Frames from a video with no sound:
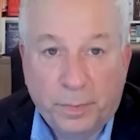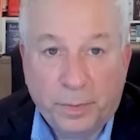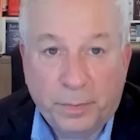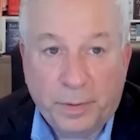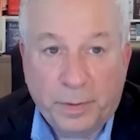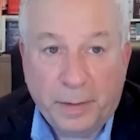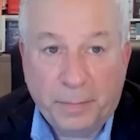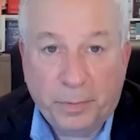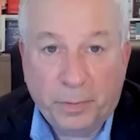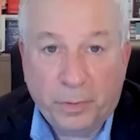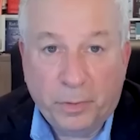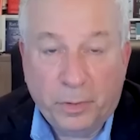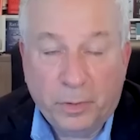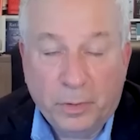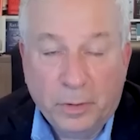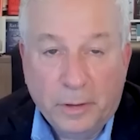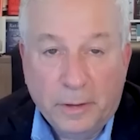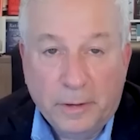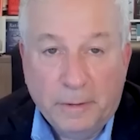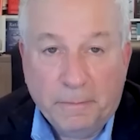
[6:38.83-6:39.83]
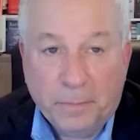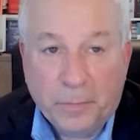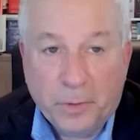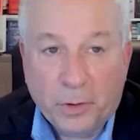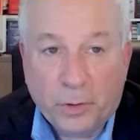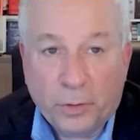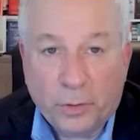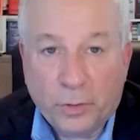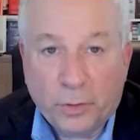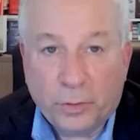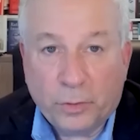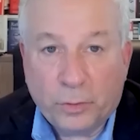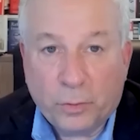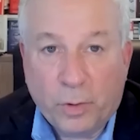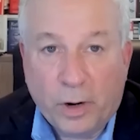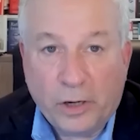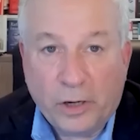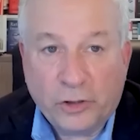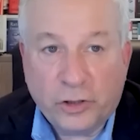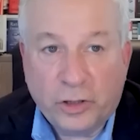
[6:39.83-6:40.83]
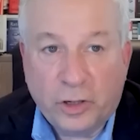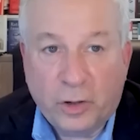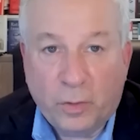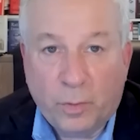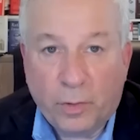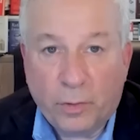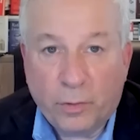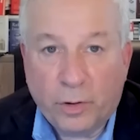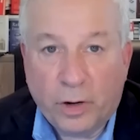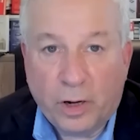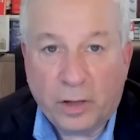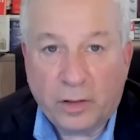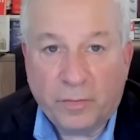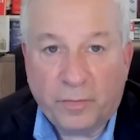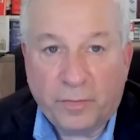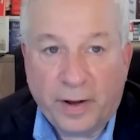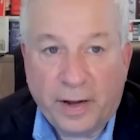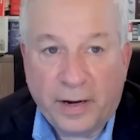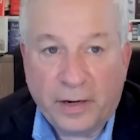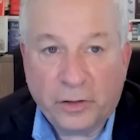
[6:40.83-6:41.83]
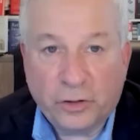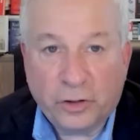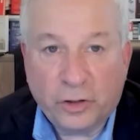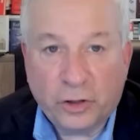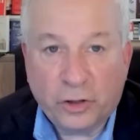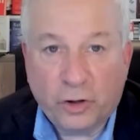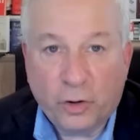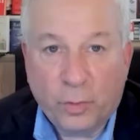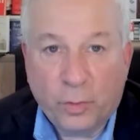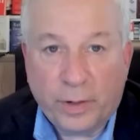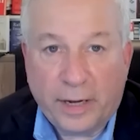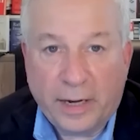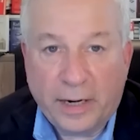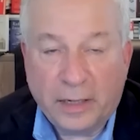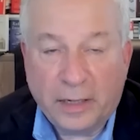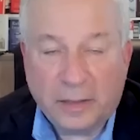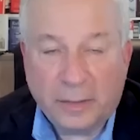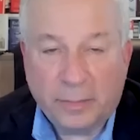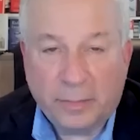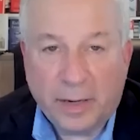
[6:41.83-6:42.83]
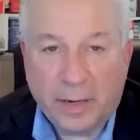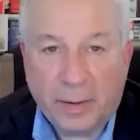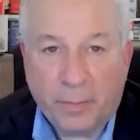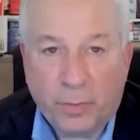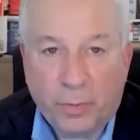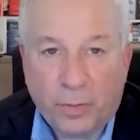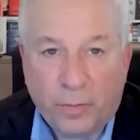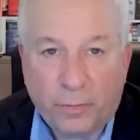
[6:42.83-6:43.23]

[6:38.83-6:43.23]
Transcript: people are questioning whether or not the Fed is going to go again in September.